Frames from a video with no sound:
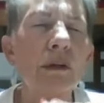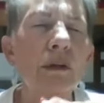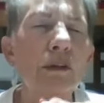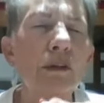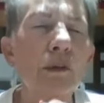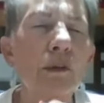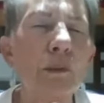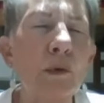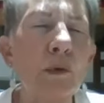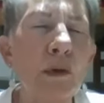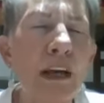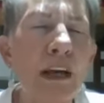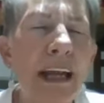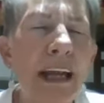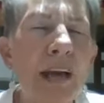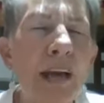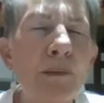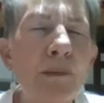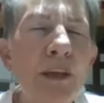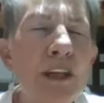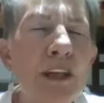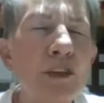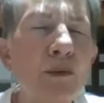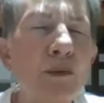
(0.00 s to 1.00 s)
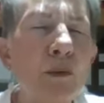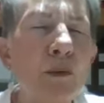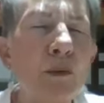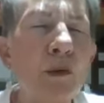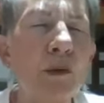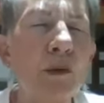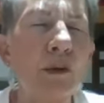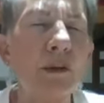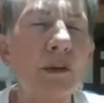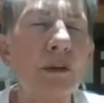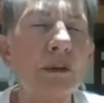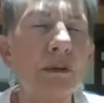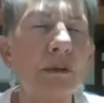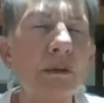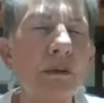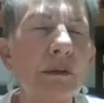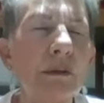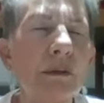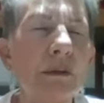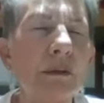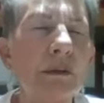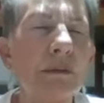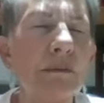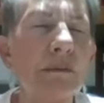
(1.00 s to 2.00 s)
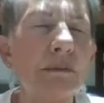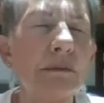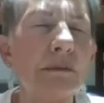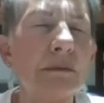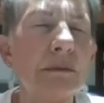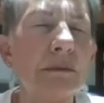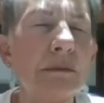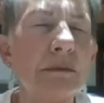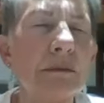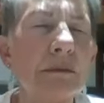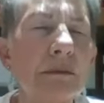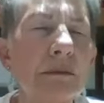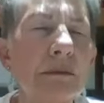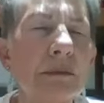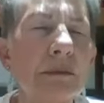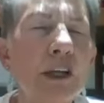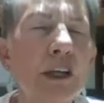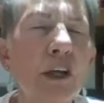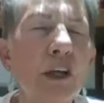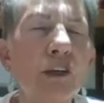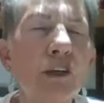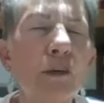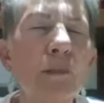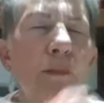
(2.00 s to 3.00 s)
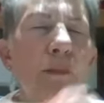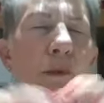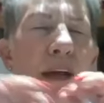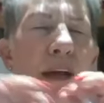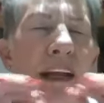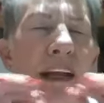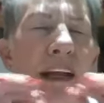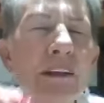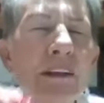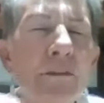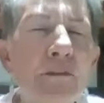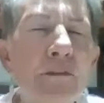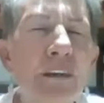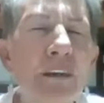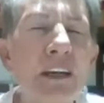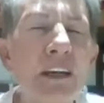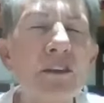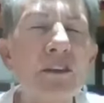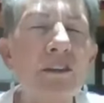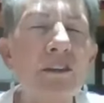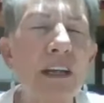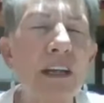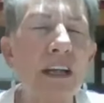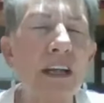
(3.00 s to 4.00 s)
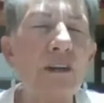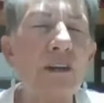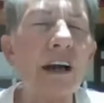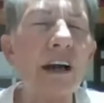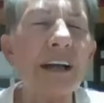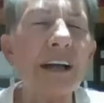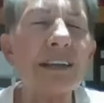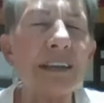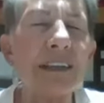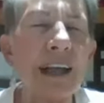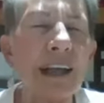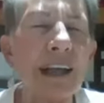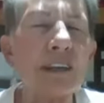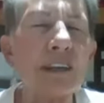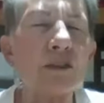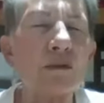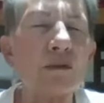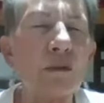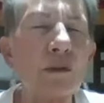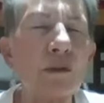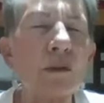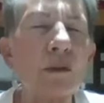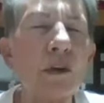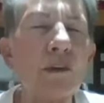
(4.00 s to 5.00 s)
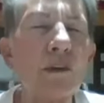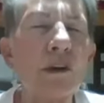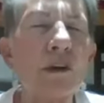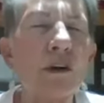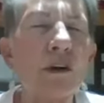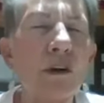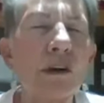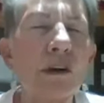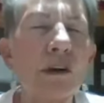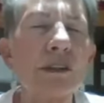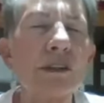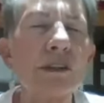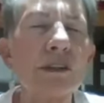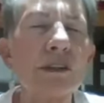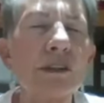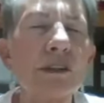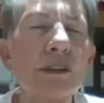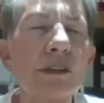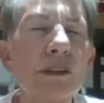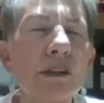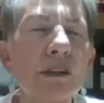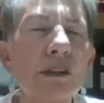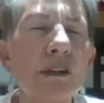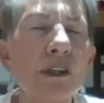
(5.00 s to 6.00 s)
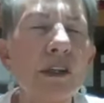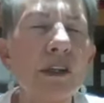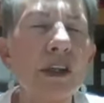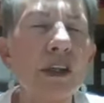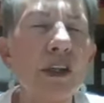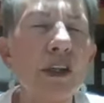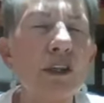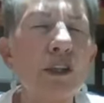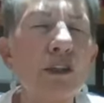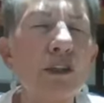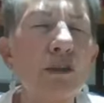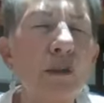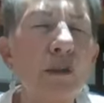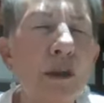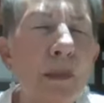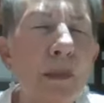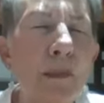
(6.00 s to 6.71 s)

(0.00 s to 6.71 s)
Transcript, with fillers: to proclaim his word, to bring the victory Christ has wrought on the cross to the